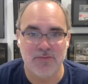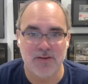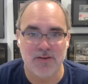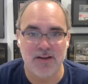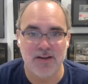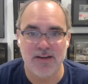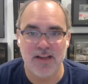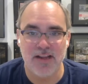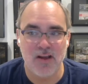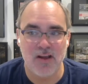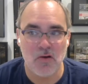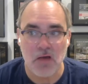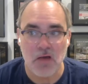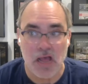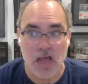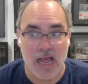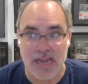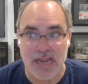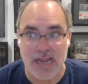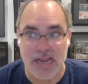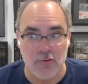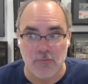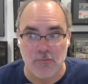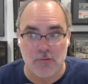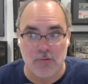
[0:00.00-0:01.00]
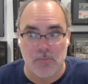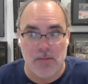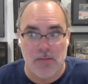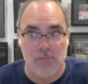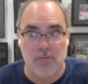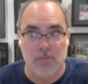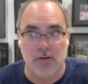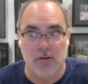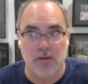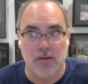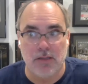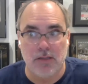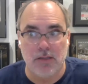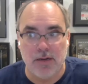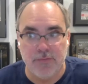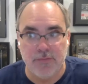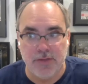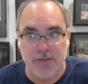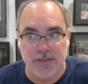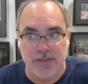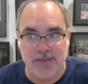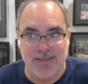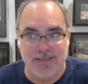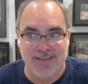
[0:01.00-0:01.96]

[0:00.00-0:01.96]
right now. I don't remember a lot of it.